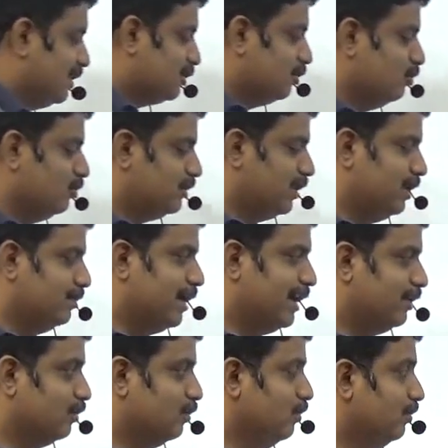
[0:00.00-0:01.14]
root 3 by
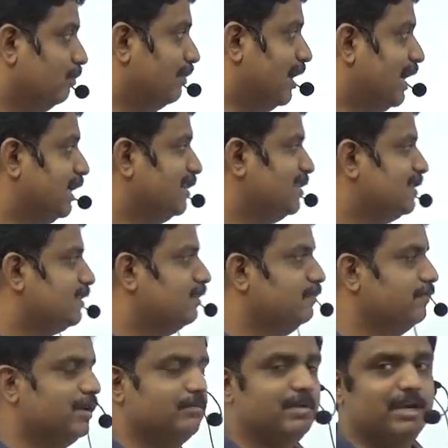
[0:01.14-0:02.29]
2 minus
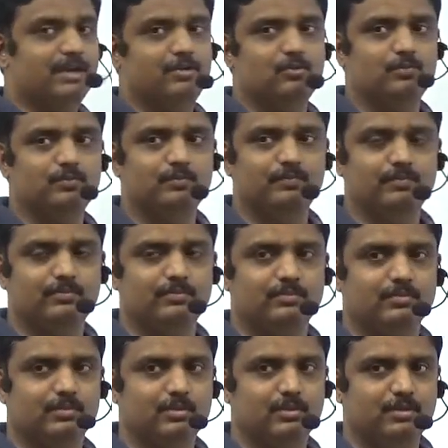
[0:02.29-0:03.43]
1 by 2.
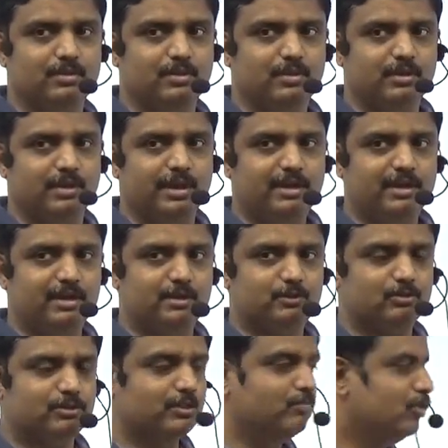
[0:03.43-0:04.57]
Getting it?
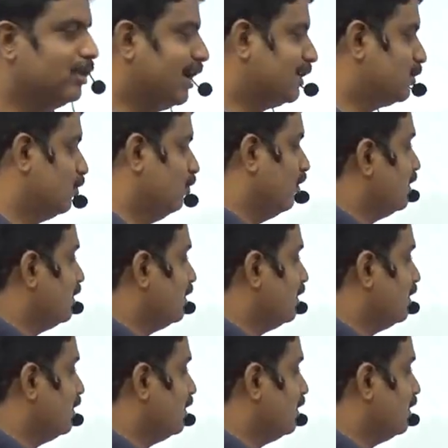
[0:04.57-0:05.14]
So someone asks you, what is